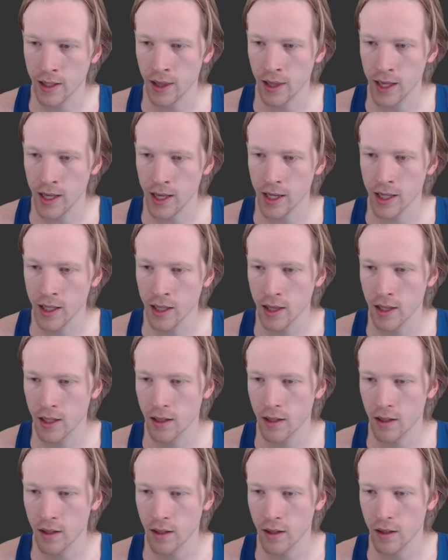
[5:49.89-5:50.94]
length,
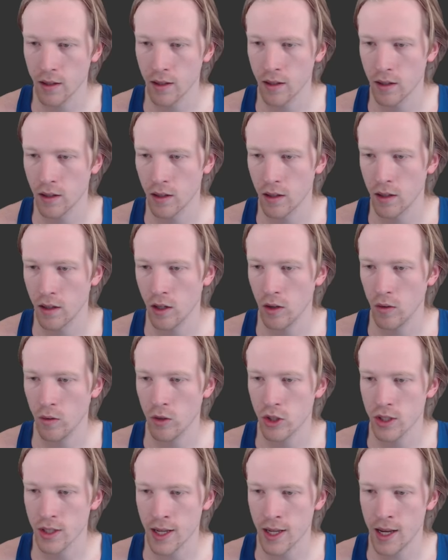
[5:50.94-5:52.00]

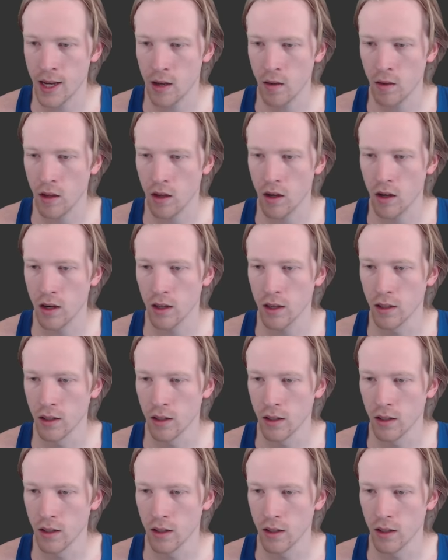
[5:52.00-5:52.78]
which is how long